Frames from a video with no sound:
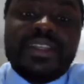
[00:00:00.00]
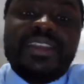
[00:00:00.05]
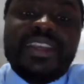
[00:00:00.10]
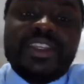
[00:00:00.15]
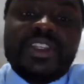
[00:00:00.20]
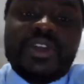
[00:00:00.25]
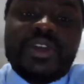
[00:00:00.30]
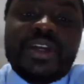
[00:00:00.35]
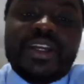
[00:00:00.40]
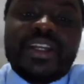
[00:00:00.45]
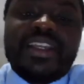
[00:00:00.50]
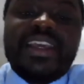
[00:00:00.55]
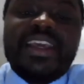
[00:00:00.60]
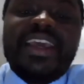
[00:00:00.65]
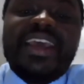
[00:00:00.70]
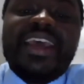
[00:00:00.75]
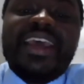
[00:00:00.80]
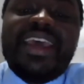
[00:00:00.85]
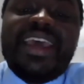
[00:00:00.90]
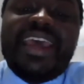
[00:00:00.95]
district
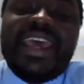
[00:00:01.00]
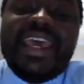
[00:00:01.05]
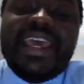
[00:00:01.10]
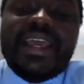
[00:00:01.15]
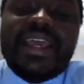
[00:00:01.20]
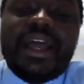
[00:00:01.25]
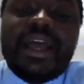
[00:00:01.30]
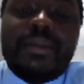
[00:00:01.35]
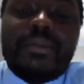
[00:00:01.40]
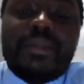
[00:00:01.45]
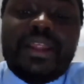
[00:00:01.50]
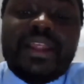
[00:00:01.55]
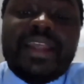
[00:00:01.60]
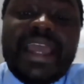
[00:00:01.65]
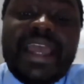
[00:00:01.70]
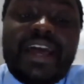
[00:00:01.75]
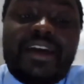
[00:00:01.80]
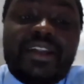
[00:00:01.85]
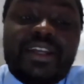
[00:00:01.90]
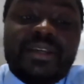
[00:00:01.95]
in
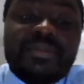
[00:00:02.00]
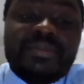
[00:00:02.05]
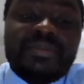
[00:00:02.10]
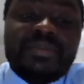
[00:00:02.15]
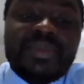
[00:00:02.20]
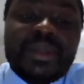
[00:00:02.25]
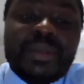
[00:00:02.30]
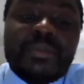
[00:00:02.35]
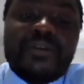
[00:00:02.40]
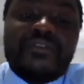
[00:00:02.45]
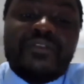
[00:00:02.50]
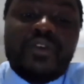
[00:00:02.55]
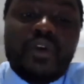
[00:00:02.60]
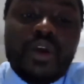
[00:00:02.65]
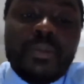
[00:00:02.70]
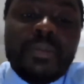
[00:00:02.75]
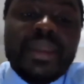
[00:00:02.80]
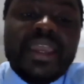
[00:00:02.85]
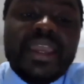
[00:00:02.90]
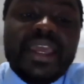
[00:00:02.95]
Cumberland County.
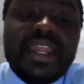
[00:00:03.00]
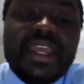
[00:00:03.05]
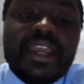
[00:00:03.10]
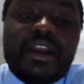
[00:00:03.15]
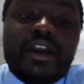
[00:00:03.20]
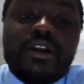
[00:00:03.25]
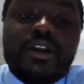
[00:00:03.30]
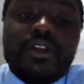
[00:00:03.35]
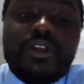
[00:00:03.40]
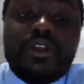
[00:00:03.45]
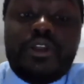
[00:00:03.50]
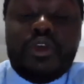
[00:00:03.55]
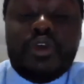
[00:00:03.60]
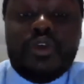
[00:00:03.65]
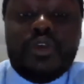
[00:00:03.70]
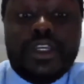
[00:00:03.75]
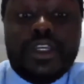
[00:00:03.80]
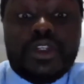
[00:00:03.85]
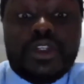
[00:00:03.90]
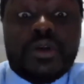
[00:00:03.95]
Before beginning her
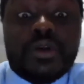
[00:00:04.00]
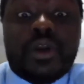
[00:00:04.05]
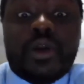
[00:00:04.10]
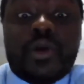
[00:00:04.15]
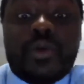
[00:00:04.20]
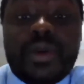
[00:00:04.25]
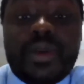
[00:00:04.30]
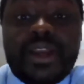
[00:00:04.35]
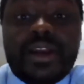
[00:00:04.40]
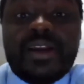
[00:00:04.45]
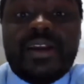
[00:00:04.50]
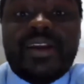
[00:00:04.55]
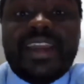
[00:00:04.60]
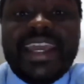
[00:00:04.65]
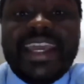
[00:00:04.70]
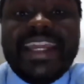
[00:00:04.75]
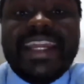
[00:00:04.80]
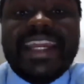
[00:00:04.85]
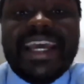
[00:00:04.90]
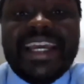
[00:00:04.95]
judicial career
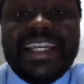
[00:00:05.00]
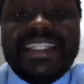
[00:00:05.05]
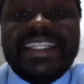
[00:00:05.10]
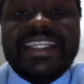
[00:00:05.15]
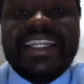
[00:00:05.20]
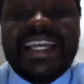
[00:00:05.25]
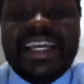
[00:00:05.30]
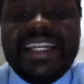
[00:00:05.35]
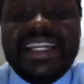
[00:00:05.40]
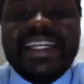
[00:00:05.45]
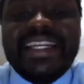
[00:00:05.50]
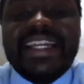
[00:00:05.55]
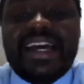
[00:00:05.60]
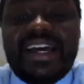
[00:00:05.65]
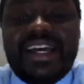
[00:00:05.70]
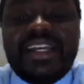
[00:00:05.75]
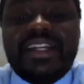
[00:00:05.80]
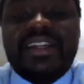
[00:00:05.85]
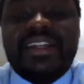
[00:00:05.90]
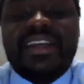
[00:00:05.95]
in
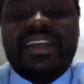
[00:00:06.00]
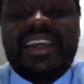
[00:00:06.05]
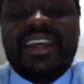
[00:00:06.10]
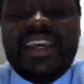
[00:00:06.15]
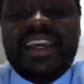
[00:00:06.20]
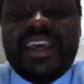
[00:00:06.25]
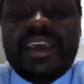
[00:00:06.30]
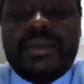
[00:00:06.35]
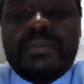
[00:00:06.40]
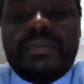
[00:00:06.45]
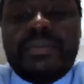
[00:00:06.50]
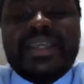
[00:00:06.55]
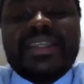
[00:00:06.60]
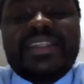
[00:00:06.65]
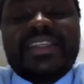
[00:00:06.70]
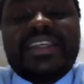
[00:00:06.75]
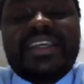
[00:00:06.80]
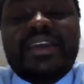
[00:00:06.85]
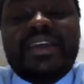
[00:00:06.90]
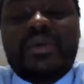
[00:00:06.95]
1999,
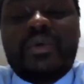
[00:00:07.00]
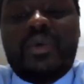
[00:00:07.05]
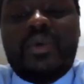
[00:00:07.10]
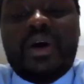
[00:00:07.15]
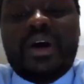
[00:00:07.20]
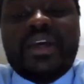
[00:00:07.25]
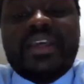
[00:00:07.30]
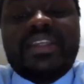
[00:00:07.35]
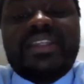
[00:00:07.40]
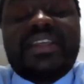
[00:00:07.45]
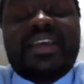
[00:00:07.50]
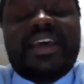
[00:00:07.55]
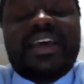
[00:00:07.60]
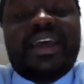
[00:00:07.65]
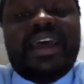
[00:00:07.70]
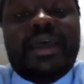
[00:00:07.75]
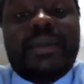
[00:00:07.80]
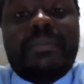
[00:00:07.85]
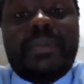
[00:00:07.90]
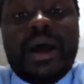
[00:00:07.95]
Beasley was
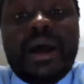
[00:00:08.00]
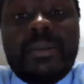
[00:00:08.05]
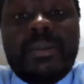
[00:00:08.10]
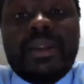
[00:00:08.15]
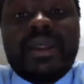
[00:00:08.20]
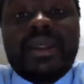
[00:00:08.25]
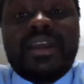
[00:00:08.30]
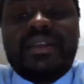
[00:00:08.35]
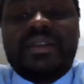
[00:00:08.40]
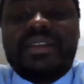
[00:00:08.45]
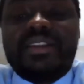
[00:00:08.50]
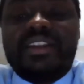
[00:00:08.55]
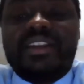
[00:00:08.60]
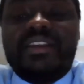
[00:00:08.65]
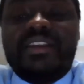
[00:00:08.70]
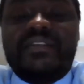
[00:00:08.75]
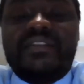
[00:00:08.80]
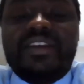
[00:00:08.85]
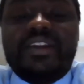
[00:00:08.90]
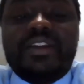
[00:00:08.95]
a public
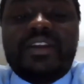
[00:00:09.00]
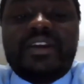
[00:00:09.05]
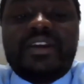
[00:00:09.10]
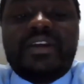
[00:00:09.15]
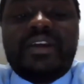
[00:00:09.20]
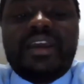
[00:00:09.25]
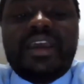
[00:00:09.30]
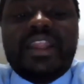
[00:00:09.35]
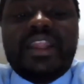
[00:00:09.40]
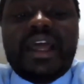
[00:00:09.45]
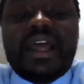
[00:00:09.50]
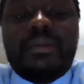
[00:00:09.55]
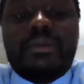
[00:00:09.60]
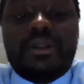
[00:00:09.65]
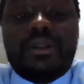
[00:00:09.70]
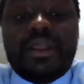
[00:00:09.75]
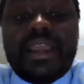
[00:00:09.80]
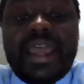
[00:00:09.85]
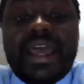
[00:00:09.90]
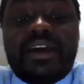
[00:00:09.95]
defender in
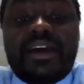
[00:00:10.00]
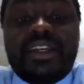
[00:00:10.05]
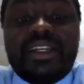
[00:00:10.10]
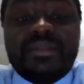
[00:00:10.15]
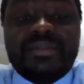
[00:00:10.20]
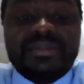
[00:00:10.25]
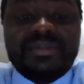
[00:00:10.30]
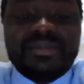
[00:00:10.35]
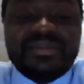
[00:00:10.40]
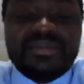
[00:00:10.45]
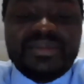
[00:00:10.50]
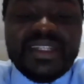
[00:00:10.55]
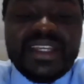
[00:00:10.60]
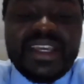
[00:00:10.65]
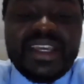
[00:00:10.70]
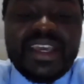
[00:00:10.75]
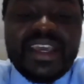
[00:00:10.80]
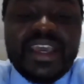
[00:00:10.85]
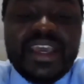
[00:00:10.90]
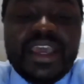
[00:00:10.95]
Cumberland County.
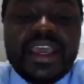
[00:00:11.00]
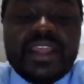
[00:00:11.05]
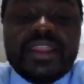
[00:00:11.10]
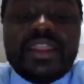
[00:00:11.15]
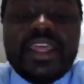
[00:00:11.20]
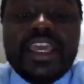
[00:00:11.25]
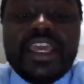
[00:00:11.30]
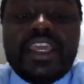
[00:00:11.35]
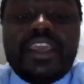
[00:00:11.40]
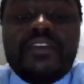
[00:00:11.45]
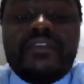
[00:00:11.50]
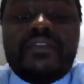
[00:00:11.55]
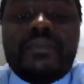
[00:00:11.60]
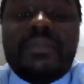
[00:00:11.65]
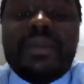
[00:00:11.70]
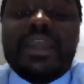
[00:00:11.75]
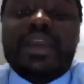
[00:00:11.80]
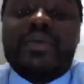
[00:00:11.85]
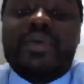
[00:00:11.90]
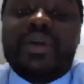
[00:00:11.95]
Thank you for
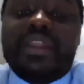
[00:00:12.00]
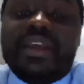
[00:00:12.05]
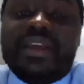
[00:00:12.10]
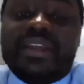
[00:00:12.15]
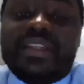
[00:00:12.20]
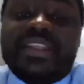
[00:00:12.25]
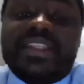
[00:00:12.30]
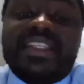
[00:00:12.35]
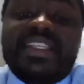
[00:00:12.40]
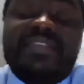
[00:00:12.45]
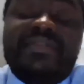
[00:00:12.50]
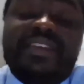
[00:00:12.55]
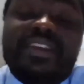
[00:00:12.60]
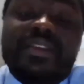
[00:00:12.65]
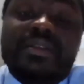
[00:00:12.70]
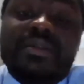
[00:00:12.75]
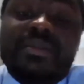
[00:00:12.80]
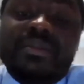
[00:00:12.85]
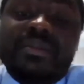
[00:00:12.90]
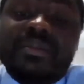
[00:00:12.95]
being with us this
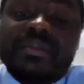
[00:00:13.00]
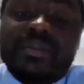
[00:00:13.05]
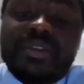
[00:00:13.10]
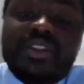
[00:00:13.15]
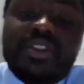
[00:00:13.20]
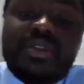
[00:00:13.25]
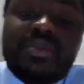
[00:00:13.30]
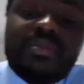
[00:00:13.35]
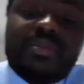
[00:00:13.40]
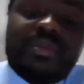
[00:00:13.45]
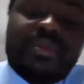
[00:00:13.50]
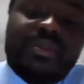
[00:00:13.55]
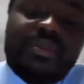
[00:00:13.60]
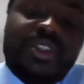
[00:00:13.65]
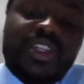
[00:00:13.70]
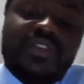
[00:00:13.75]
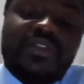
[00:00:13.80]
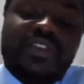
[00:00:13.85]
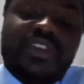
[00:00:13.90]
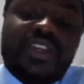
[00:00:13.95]
evening,
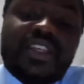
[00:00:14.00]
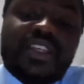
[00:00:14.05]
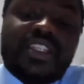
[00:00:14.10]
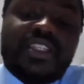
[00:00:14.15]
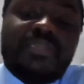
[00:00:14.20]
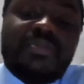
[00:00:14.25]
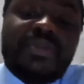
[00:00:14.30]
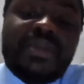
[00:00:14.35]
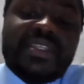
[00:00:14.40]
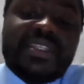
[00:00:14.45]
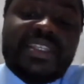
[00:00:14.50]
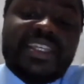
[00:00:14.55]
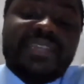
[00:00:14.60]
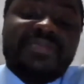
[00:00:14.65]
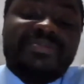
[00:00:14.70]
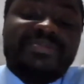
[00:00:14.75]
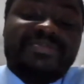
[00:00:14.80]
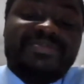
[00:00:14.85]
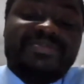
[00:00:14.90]
Chief Justice Beasley.